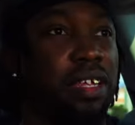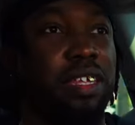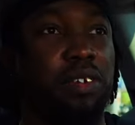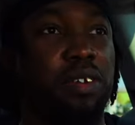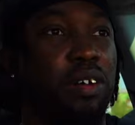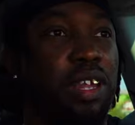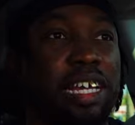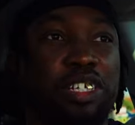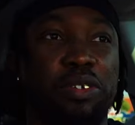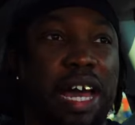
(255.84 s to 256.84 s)
you know,
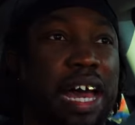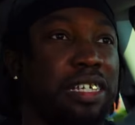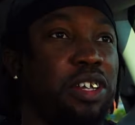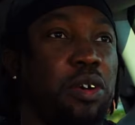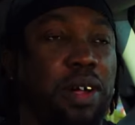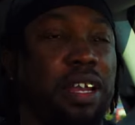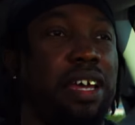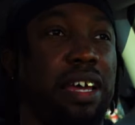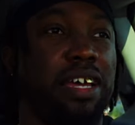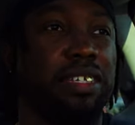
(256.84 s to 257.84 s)
let you guys know what it
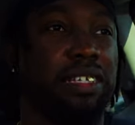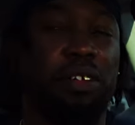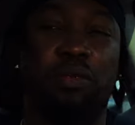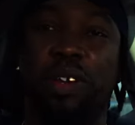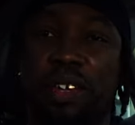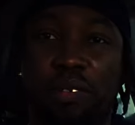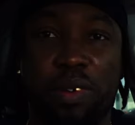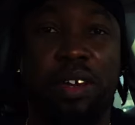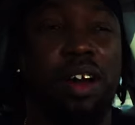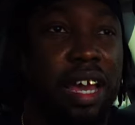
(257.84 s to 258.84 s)
is. And
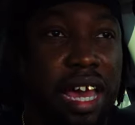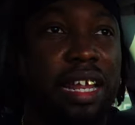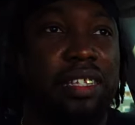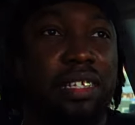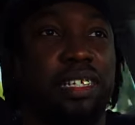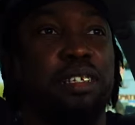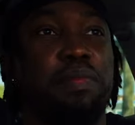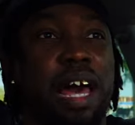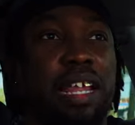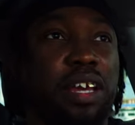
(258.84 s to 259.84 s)
we are headed to the
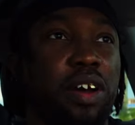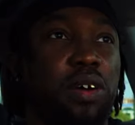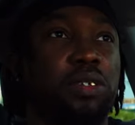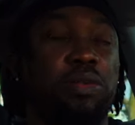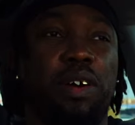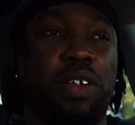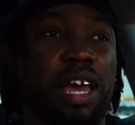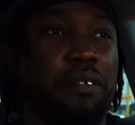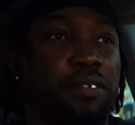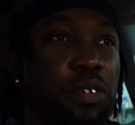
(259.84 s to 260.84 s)
Smiling Coast. We only
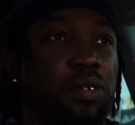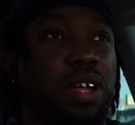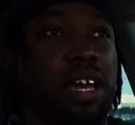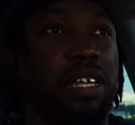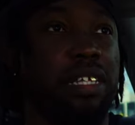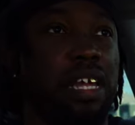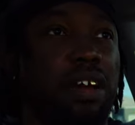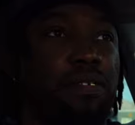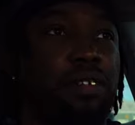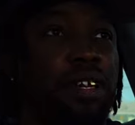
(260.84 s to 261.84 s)
have a few days
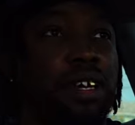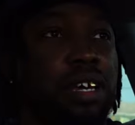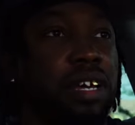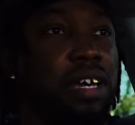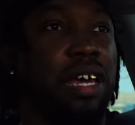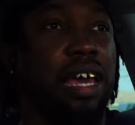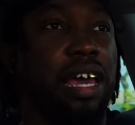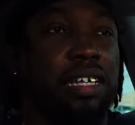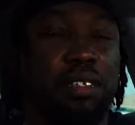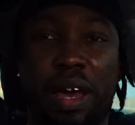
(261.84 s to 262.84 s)
left.
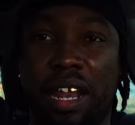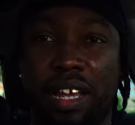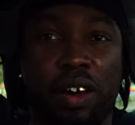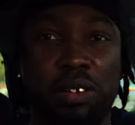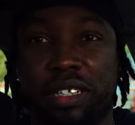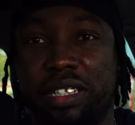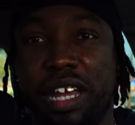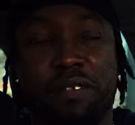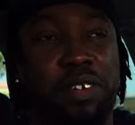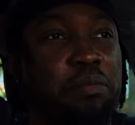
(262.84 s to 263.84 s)
And the Smiling Coast is
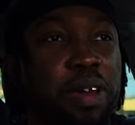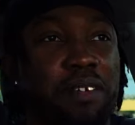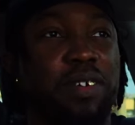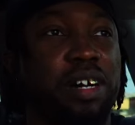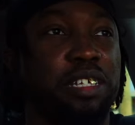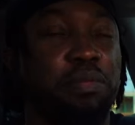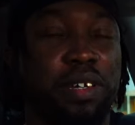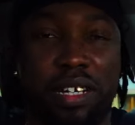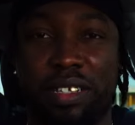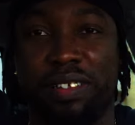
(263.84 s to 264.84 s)
definitely meant for us,
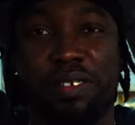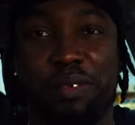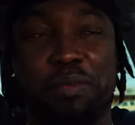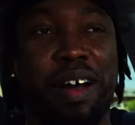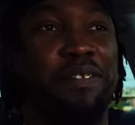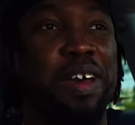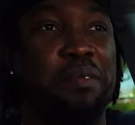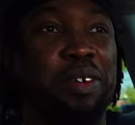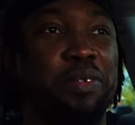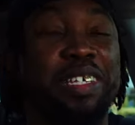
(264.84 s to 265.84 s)
because my
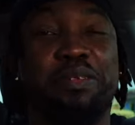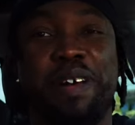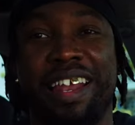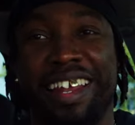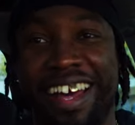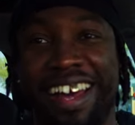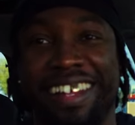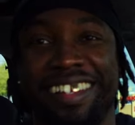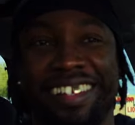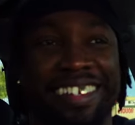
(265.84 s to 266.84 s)
family, we smile a lot,
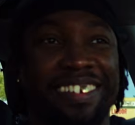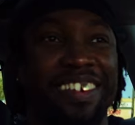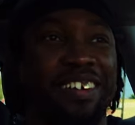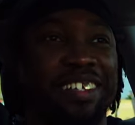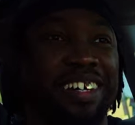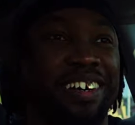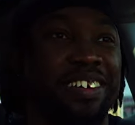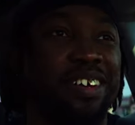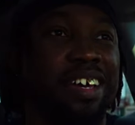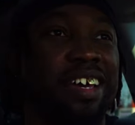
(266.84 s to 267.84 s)
you know, so
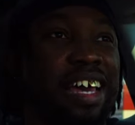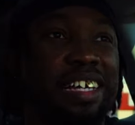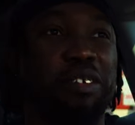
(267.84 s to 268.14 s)
it's a